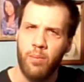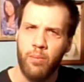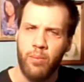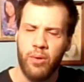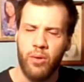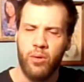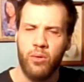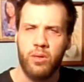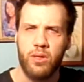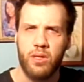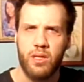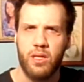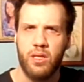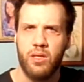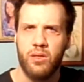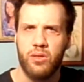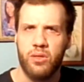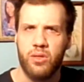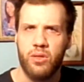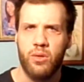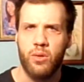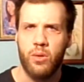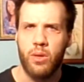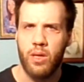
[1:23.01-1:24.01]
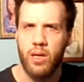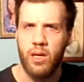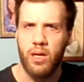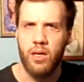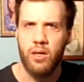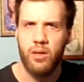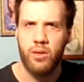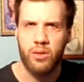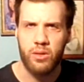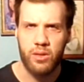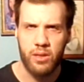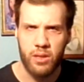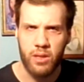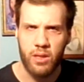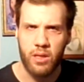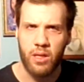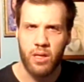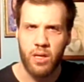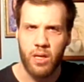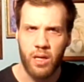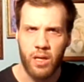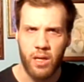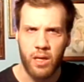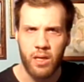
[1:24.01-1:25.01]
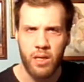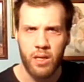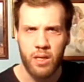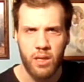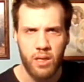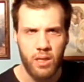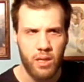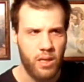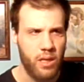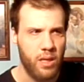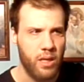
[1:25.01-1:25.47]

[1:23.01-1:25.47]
built in 2009.